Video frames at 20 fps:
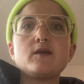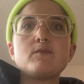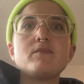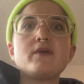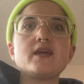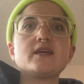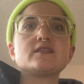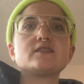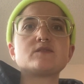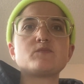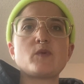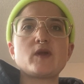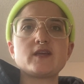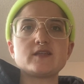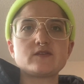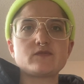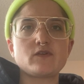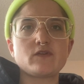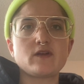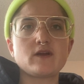make
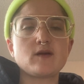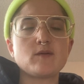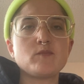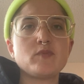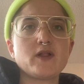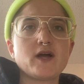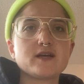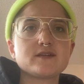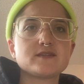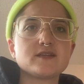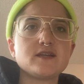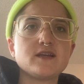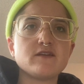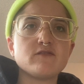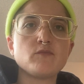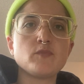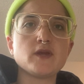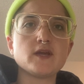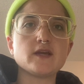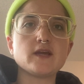space for the complexity
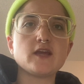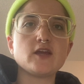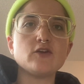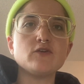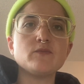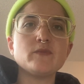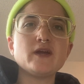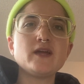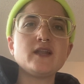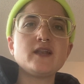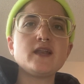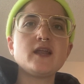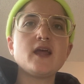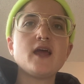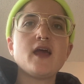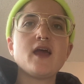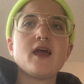of being human.